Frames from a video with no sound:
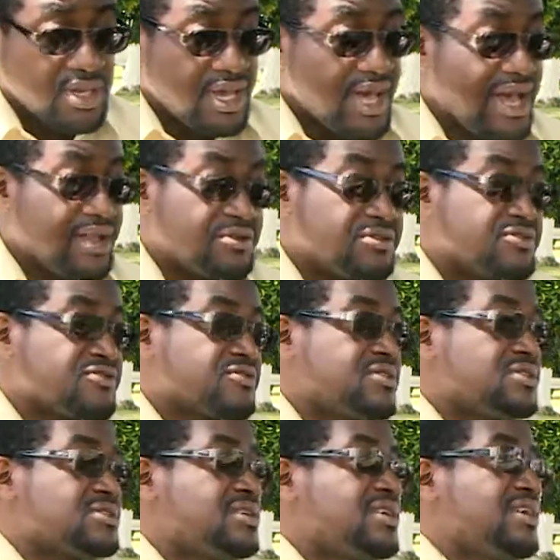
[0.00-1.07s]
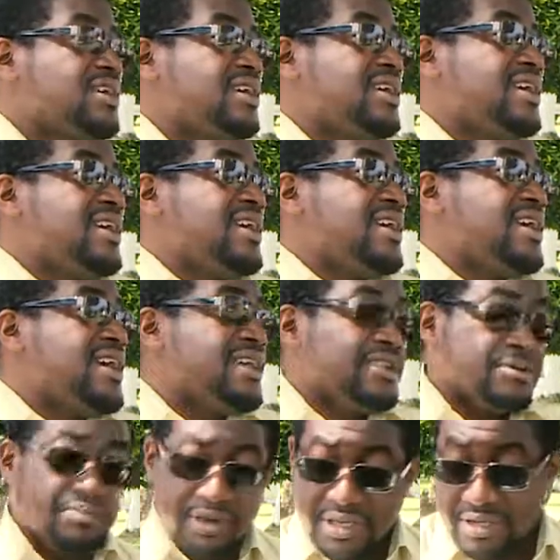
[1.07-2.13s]
I don't trust
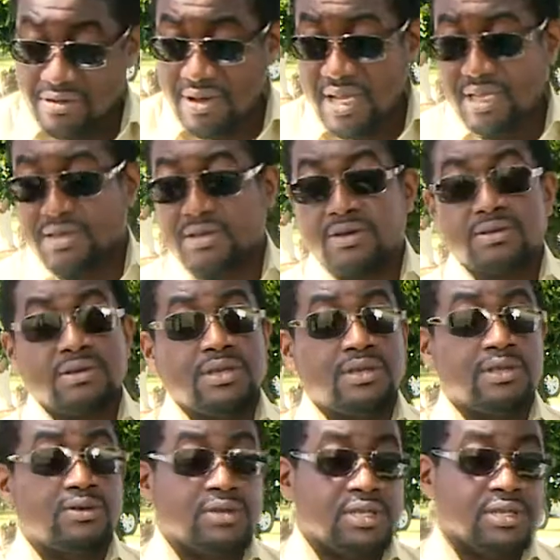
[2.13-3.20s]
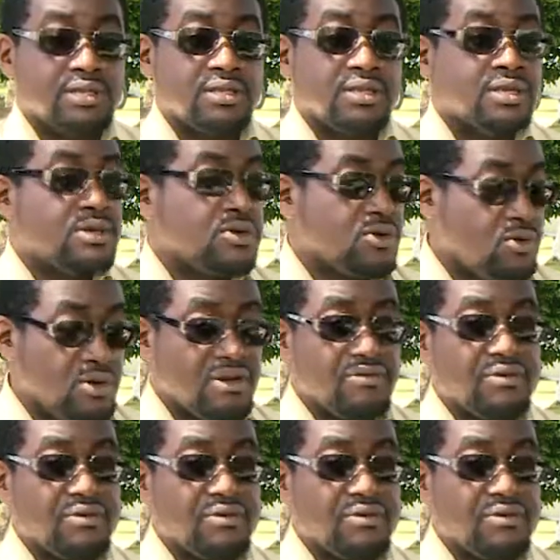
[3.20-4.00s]
anybody right now, including whoever.